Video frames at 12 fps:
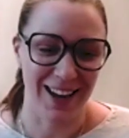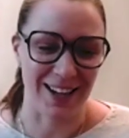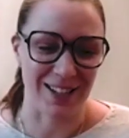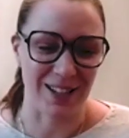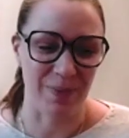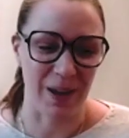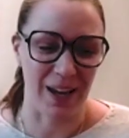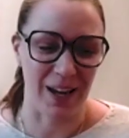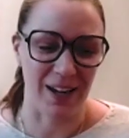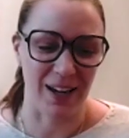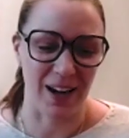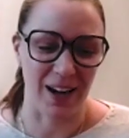It's
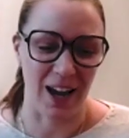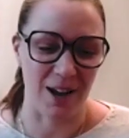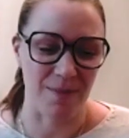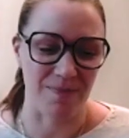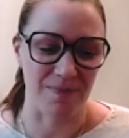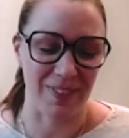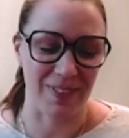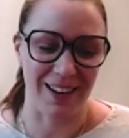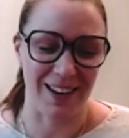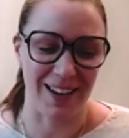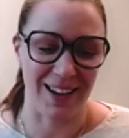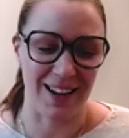been um,
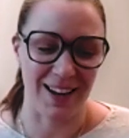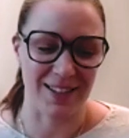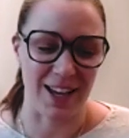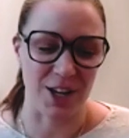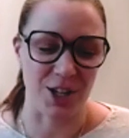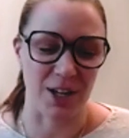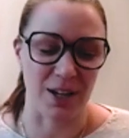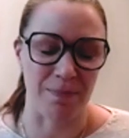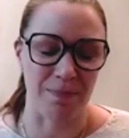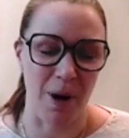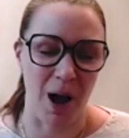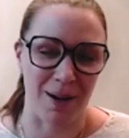uh, such a
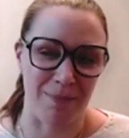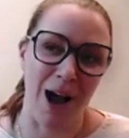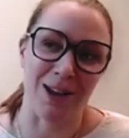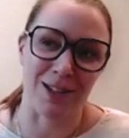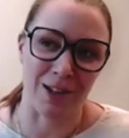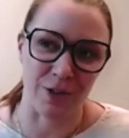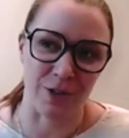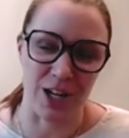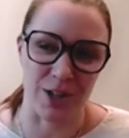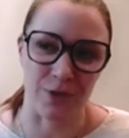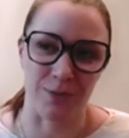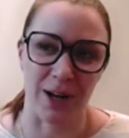po- positive
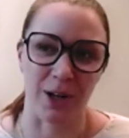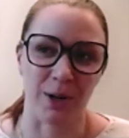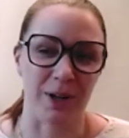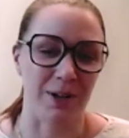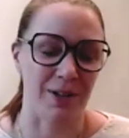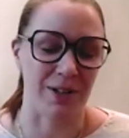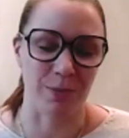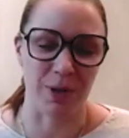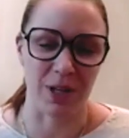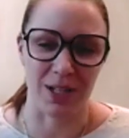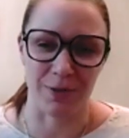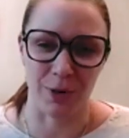change for my career in so
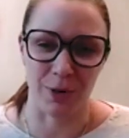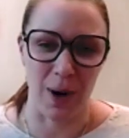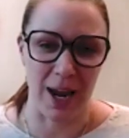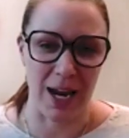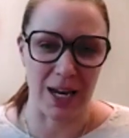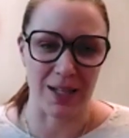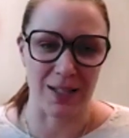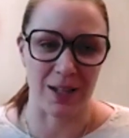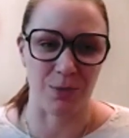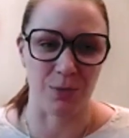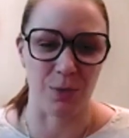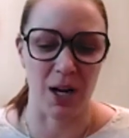many different ways
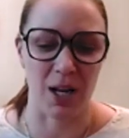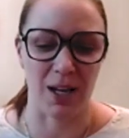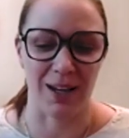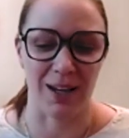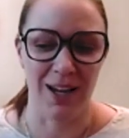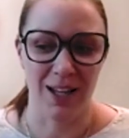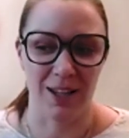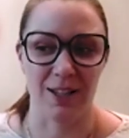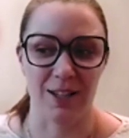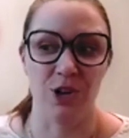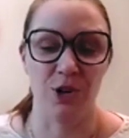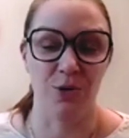and running
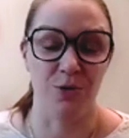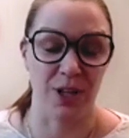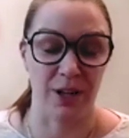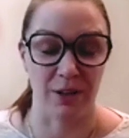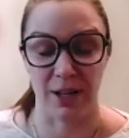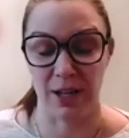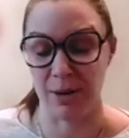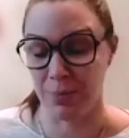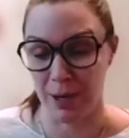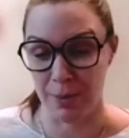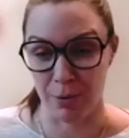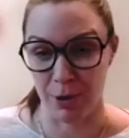this huge hearing
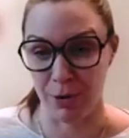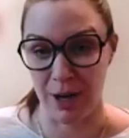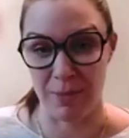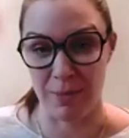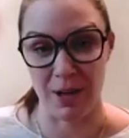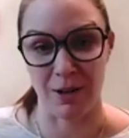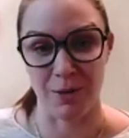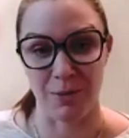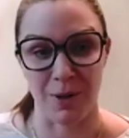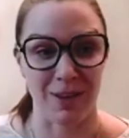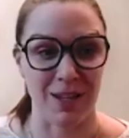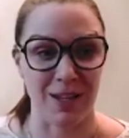implant program here
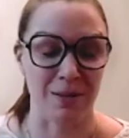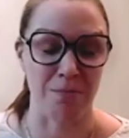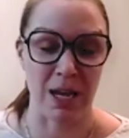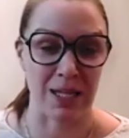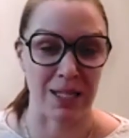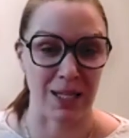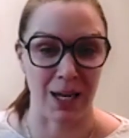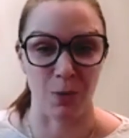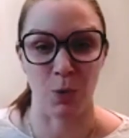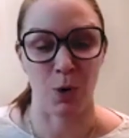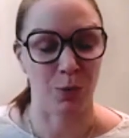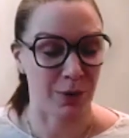with these
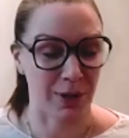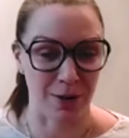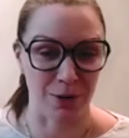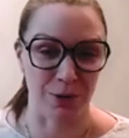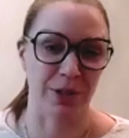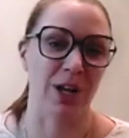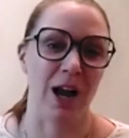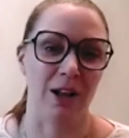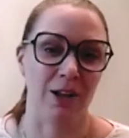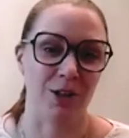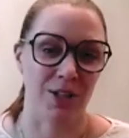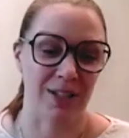amazing world renowned
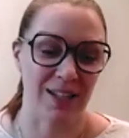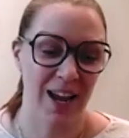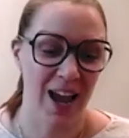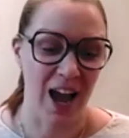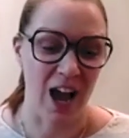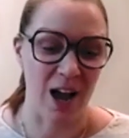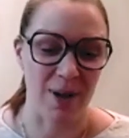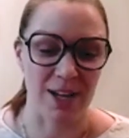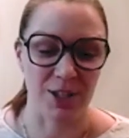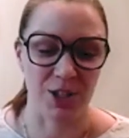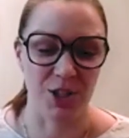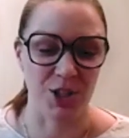neurotologists um,
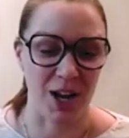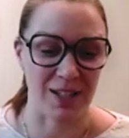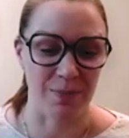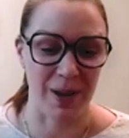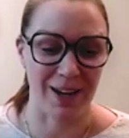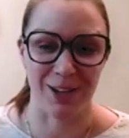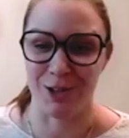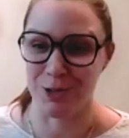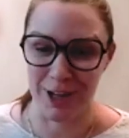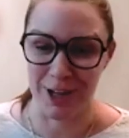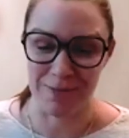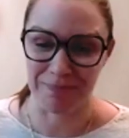has just been a
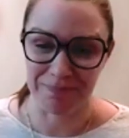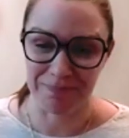dream.